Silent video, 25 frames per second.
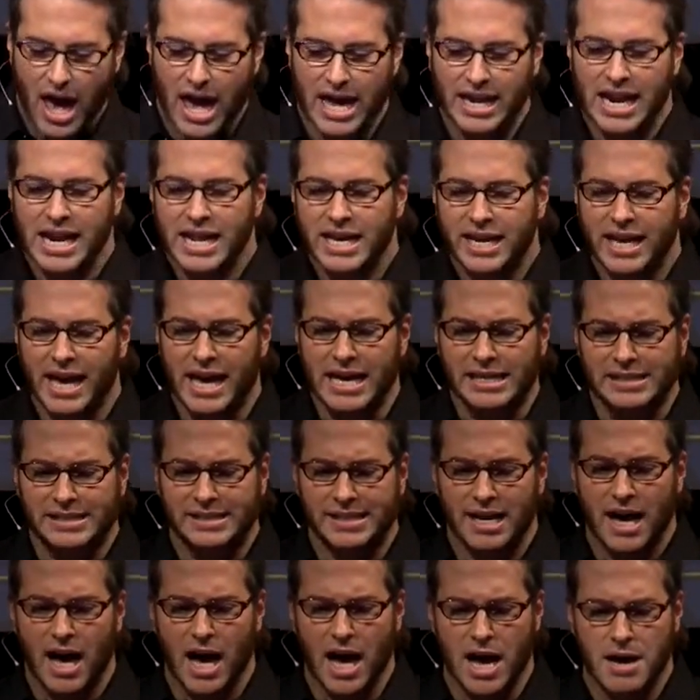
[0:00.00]
In any
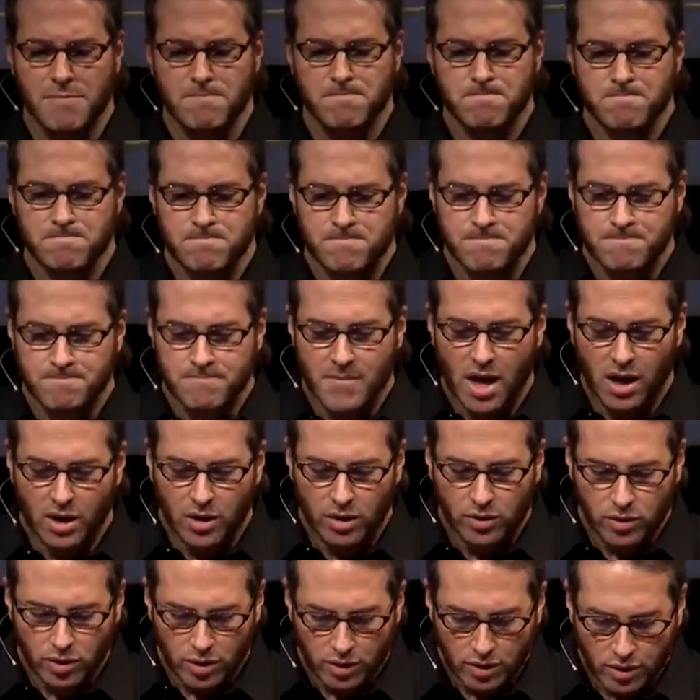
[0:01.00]
case,
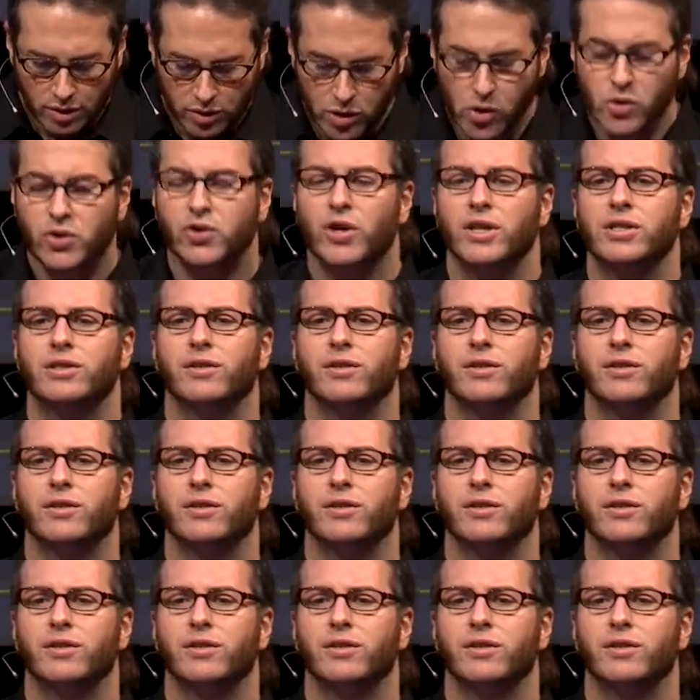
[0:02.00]
user